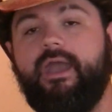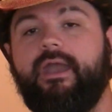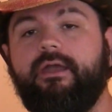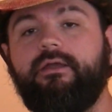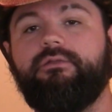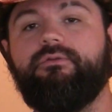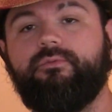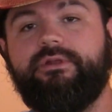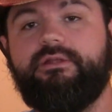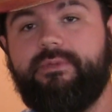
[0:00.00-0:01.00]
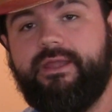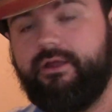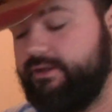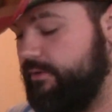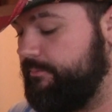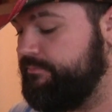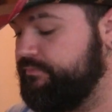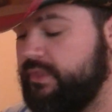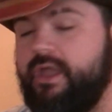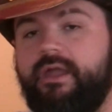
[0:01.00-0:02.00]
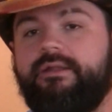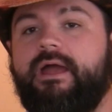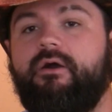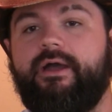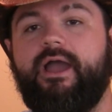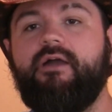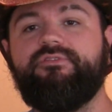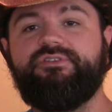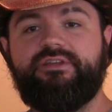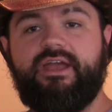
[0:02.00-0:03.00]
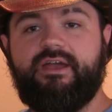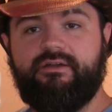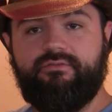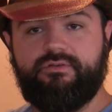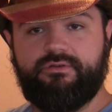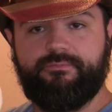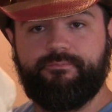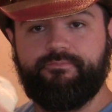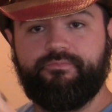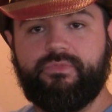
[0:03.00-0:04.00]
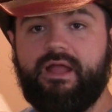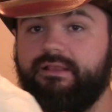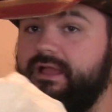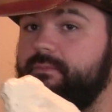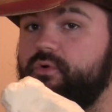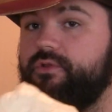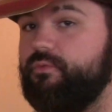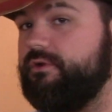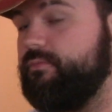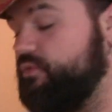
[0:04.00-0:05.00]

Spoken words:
and we need to make our dough. Now I obviously have a lot more than what I'm